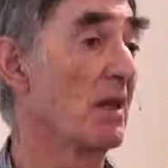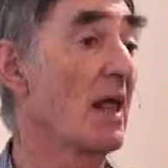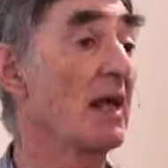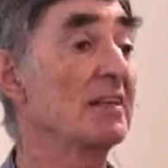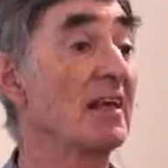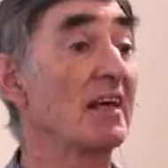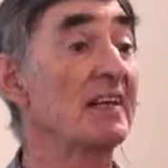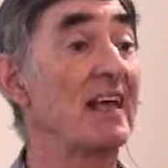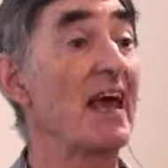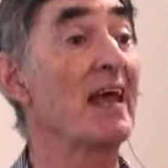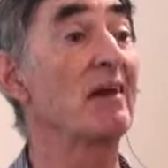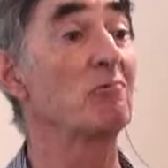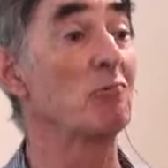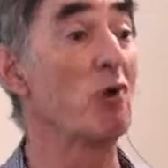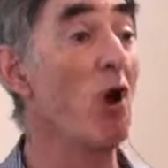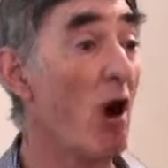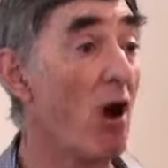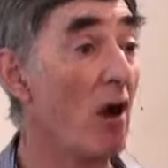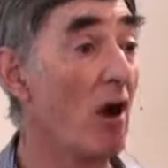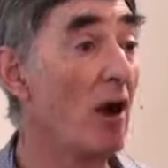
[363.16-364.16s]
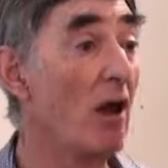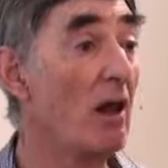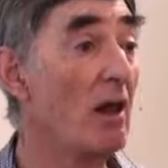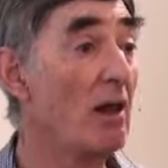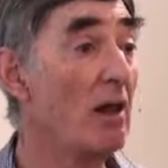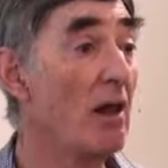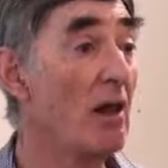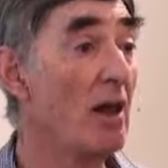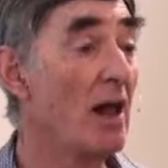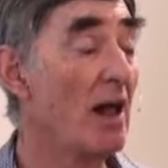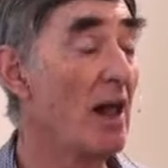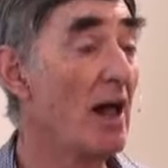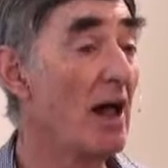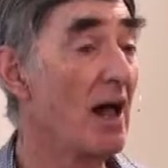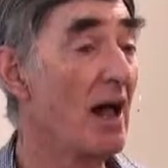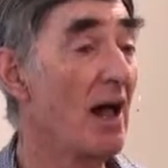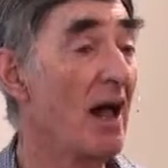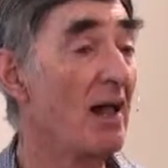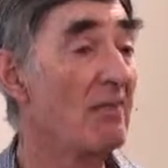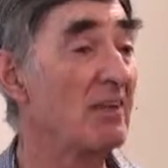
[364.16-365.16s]
that's again wrong.
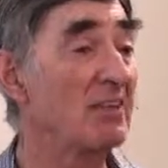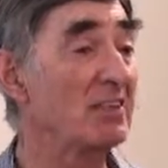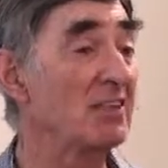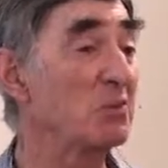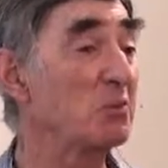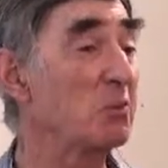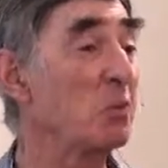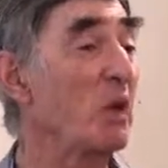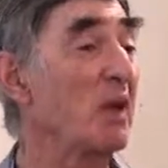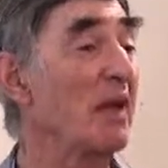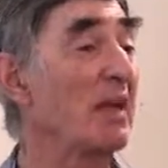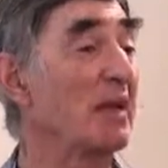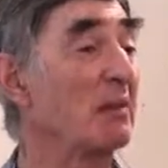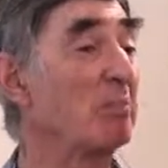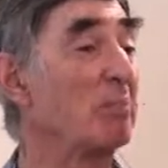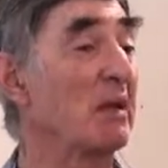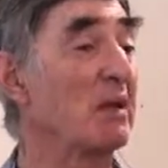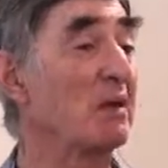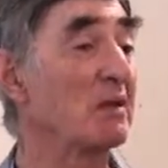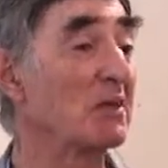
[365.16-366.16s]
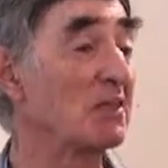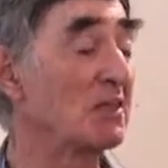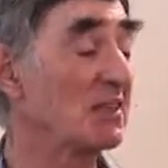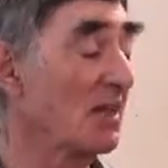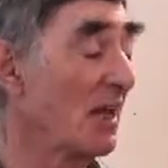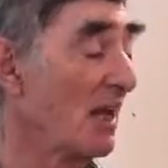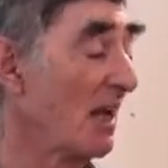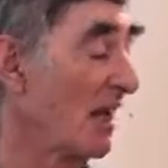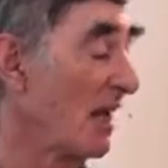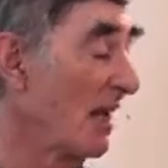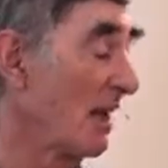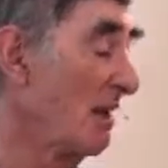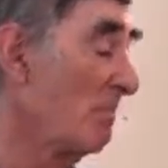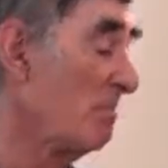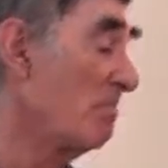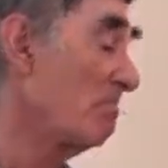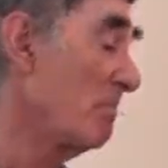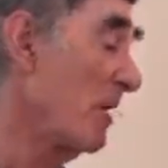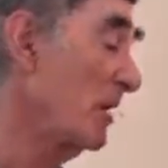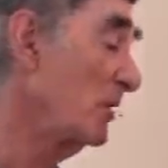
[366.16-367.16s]
And this is weird because
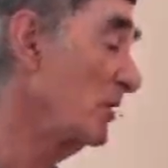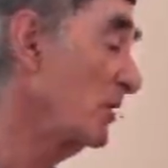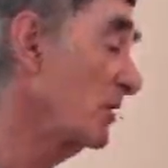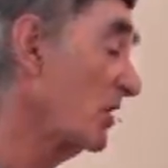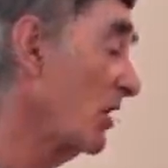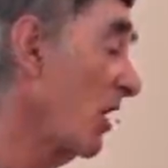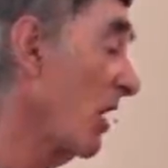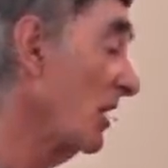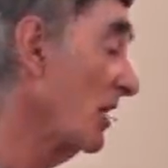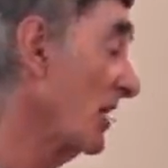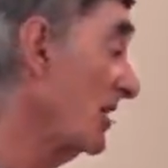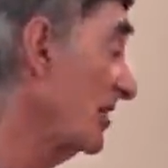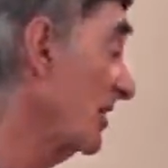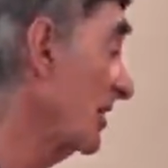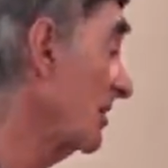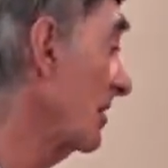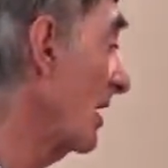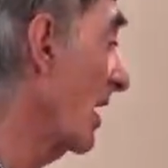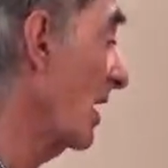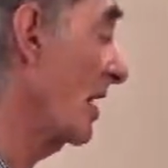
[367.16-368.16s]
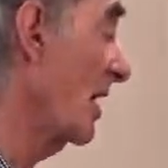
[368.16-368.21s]
most scholars, and